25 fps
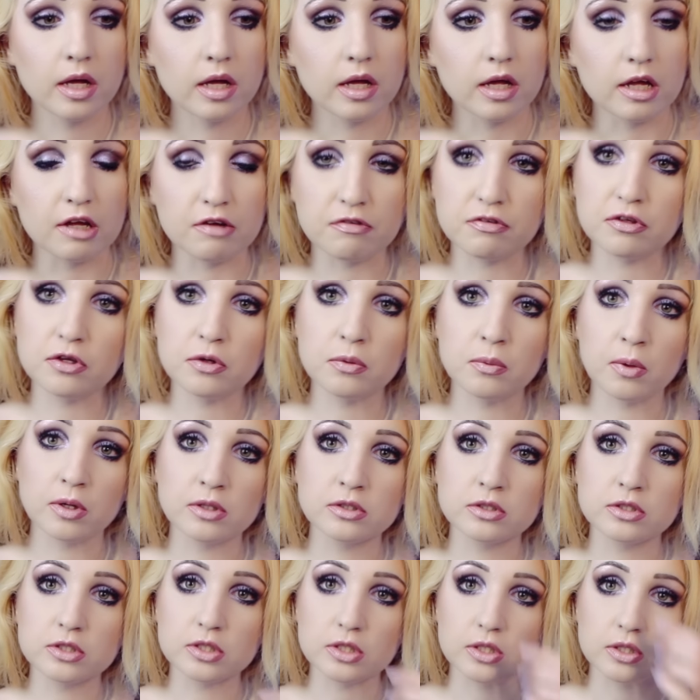if you
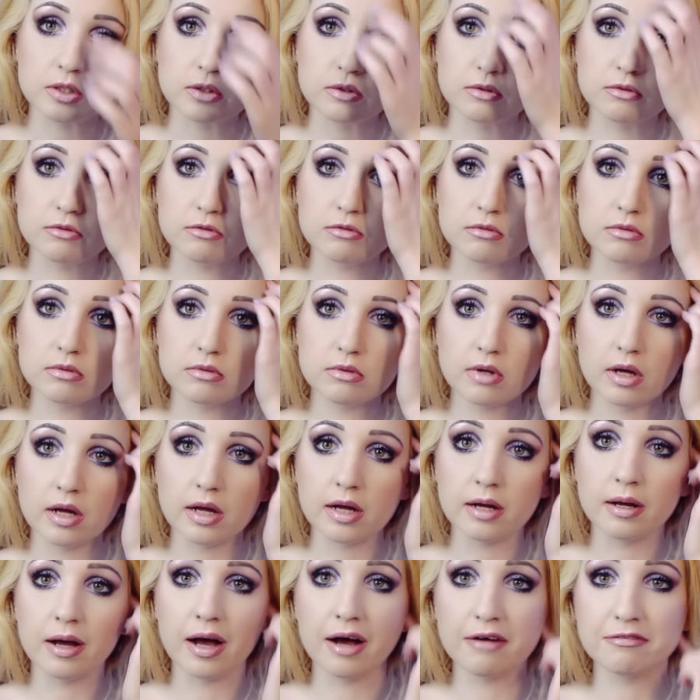want to
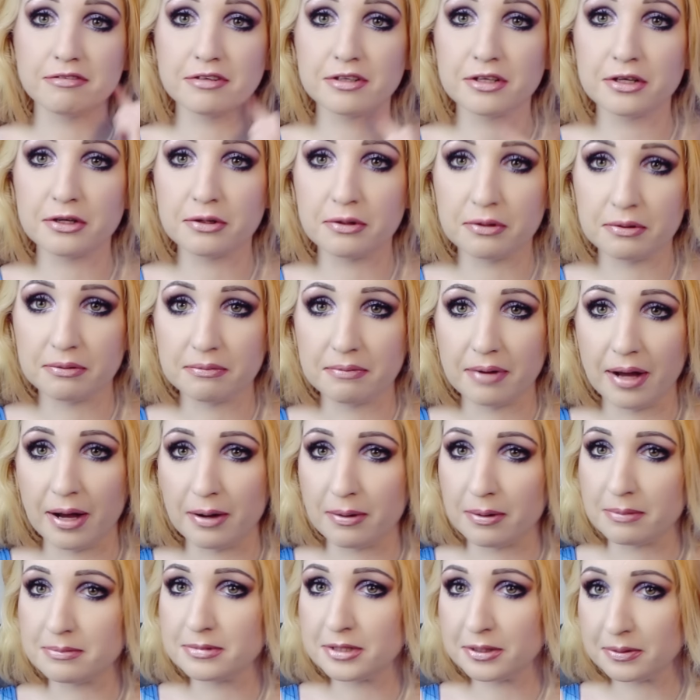have a look
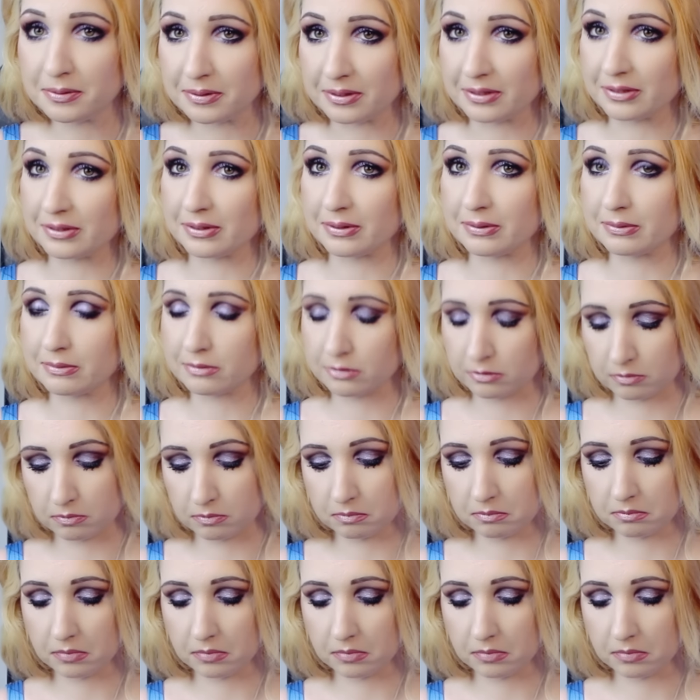how I'm doing at those,